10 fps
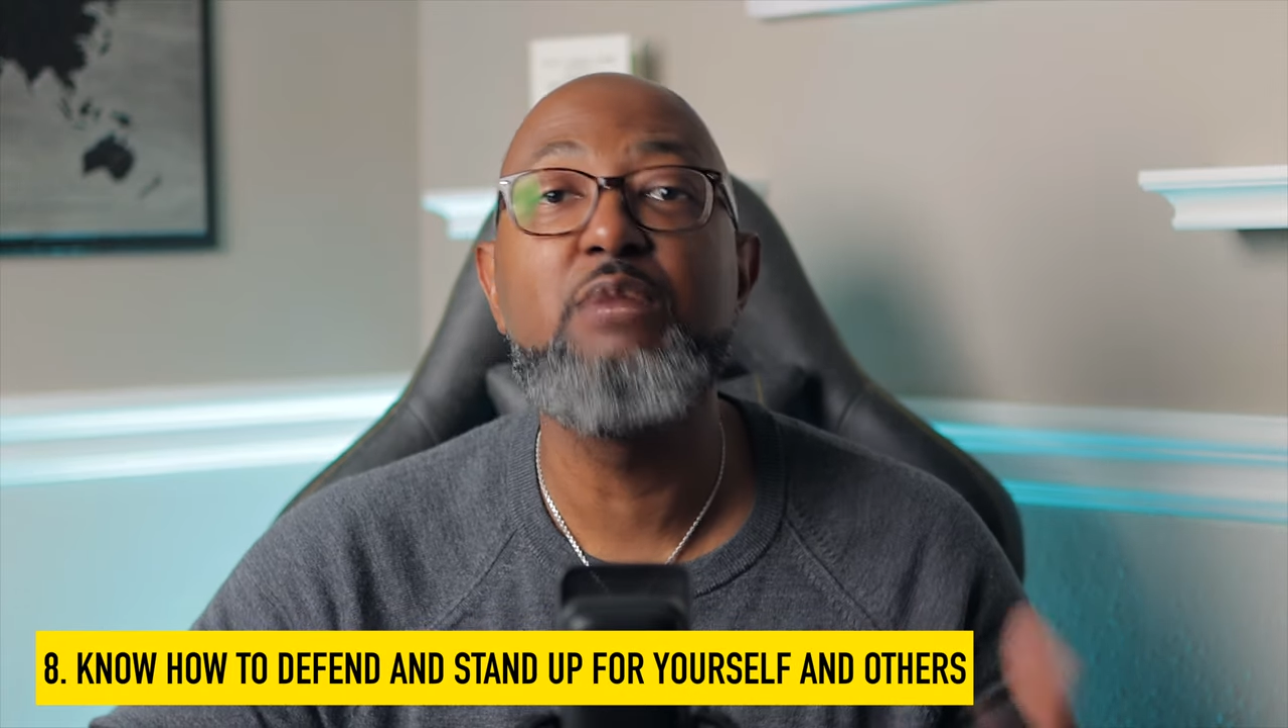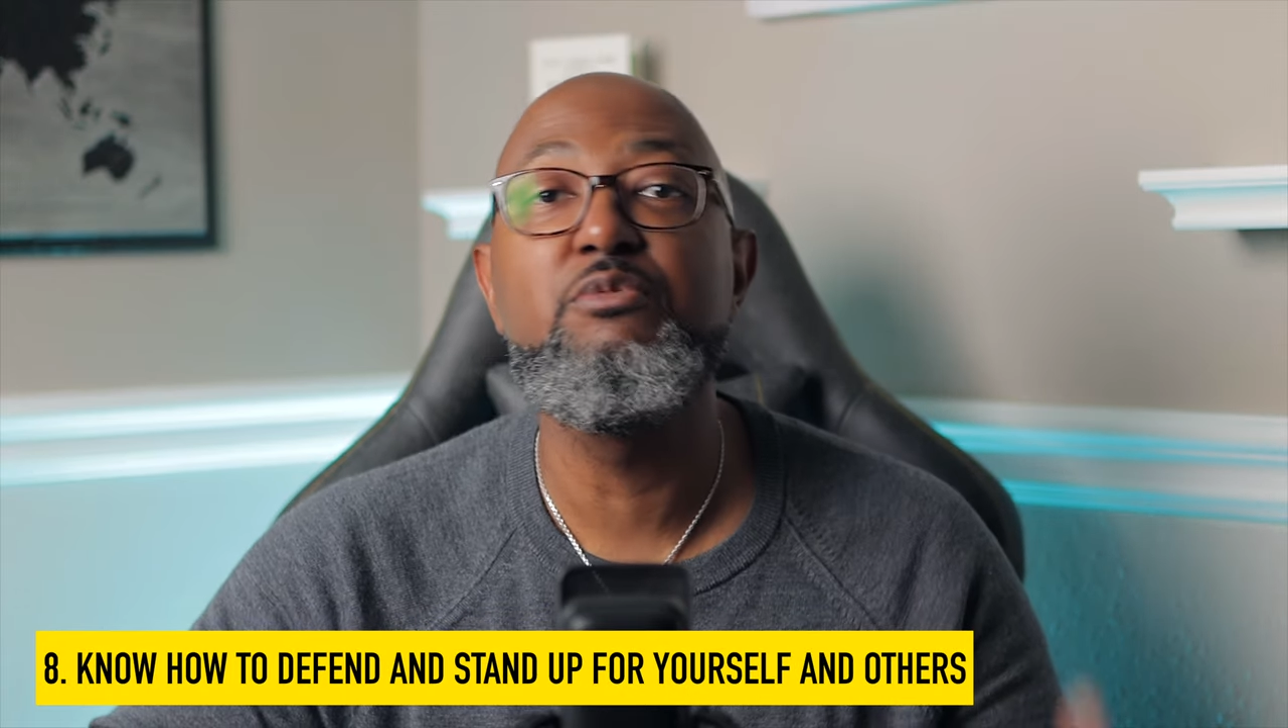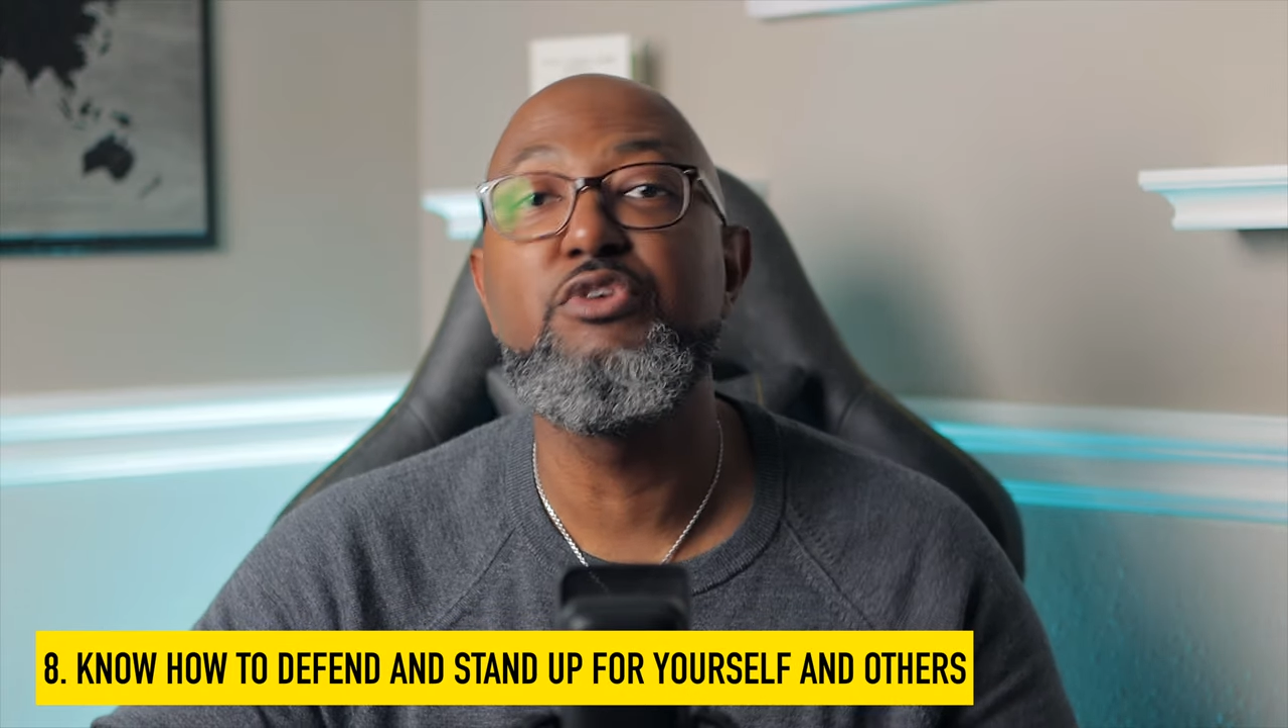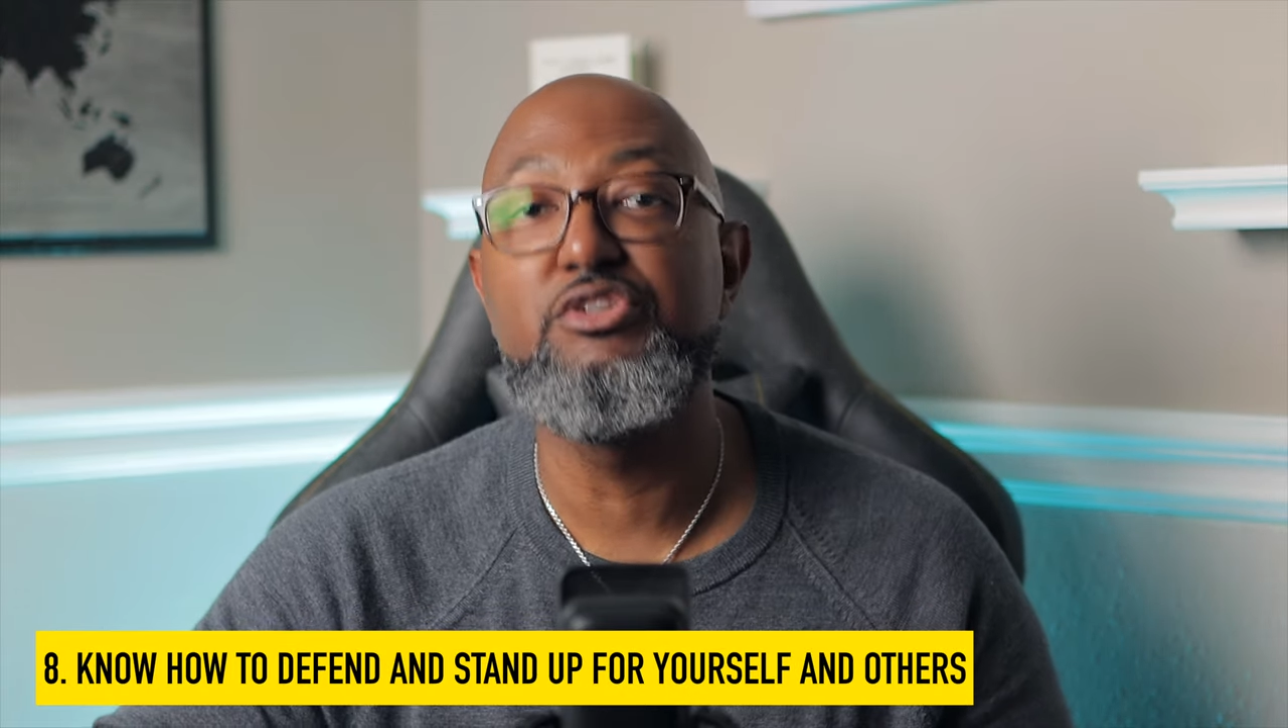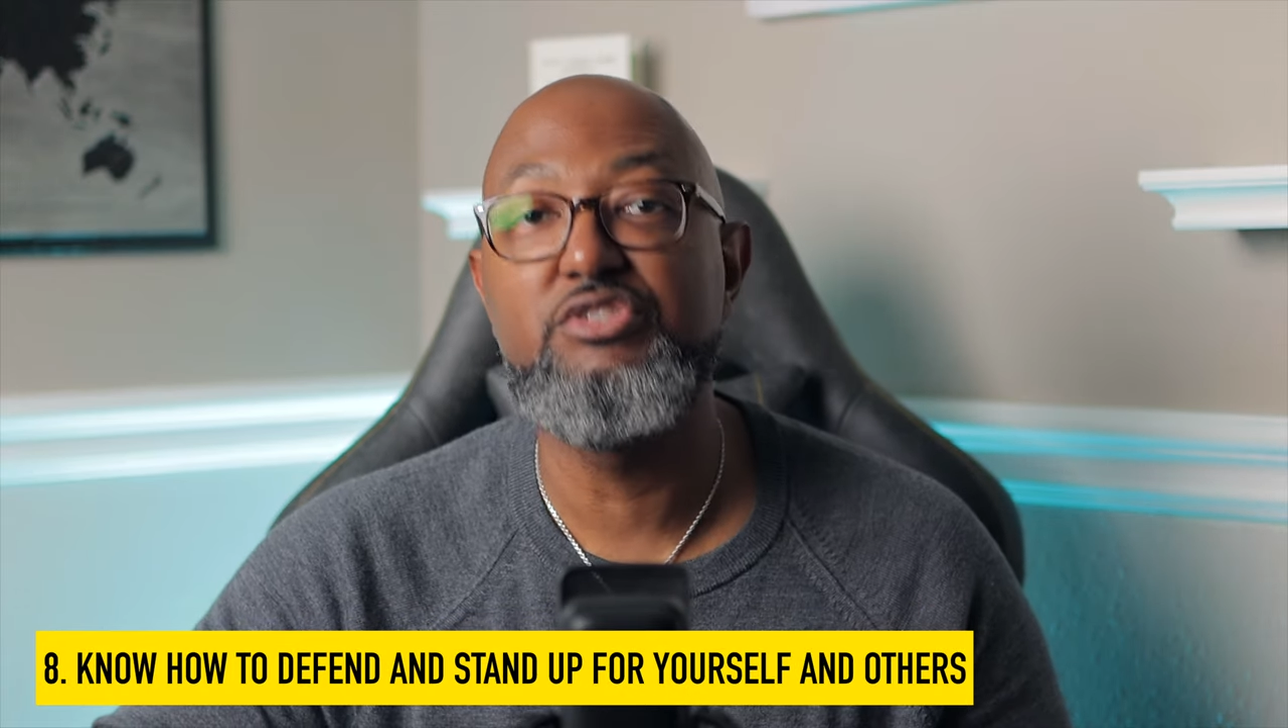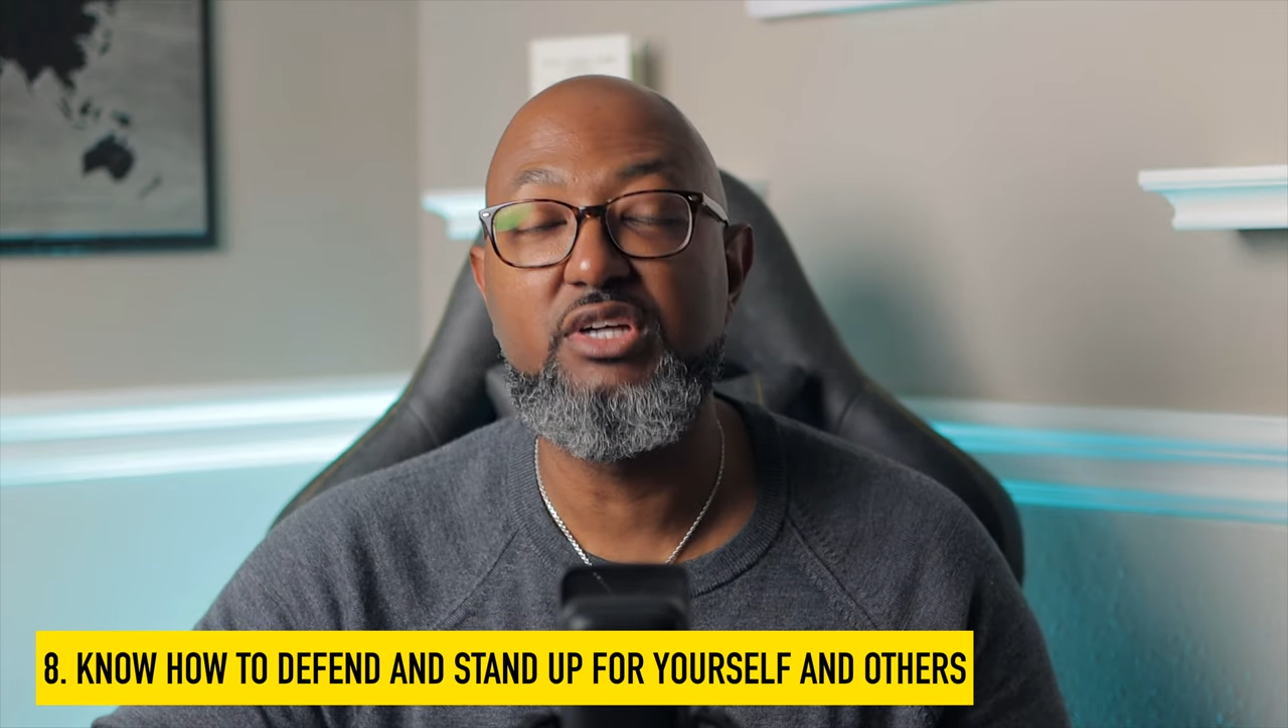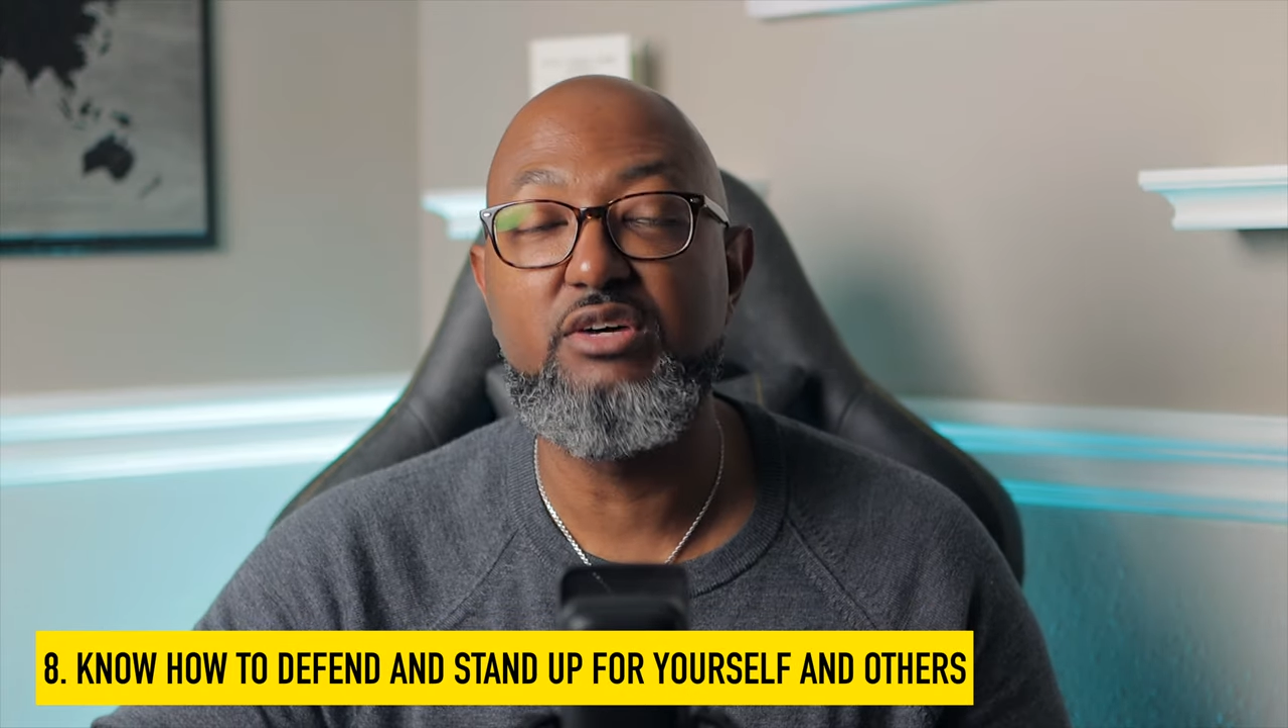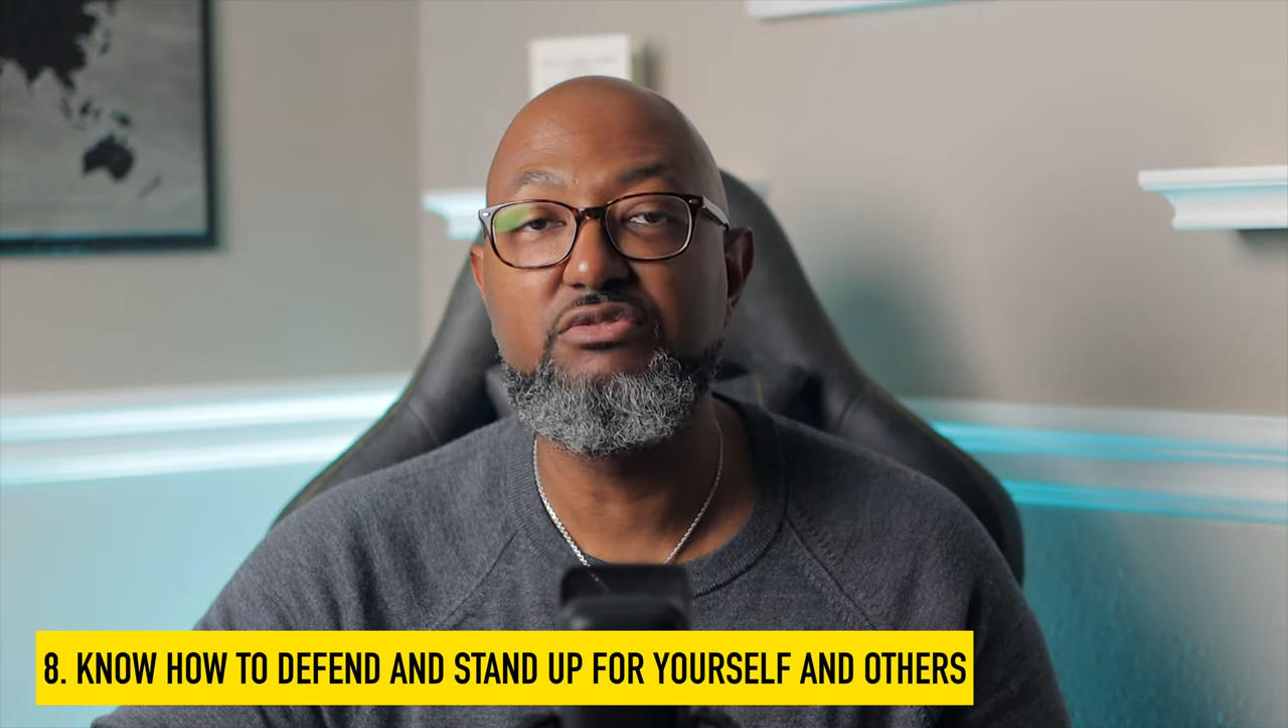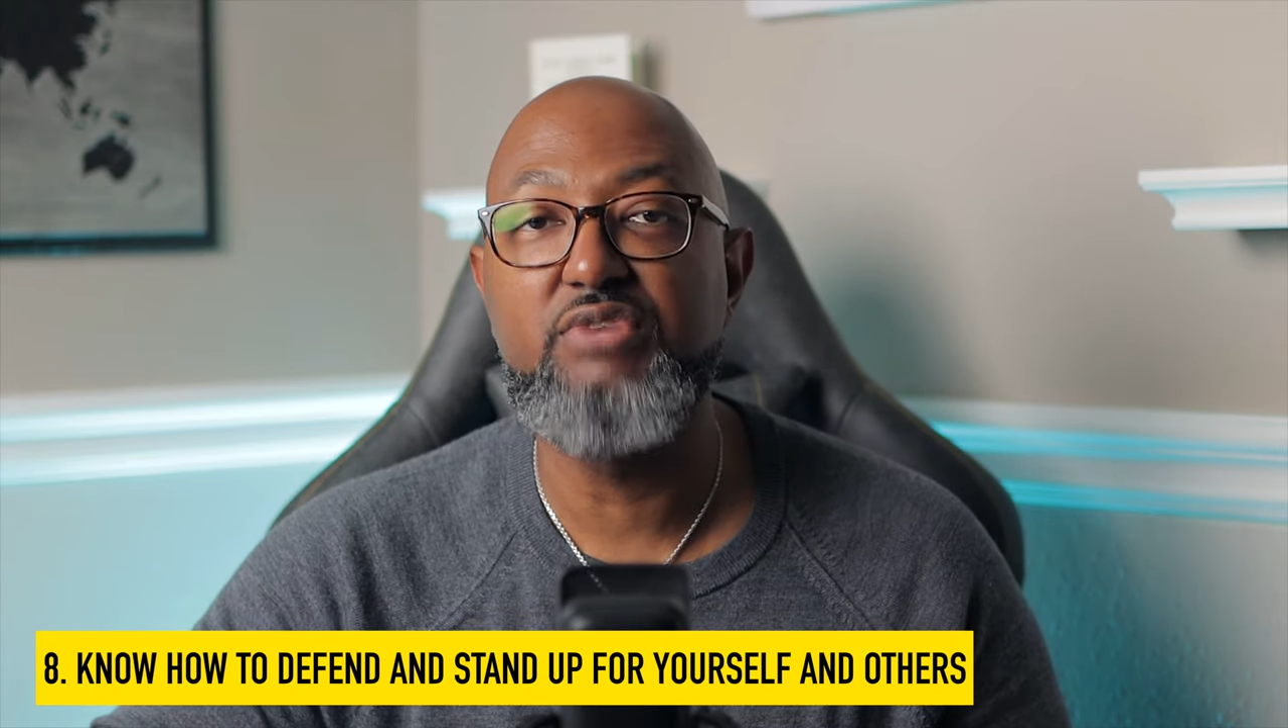for yourself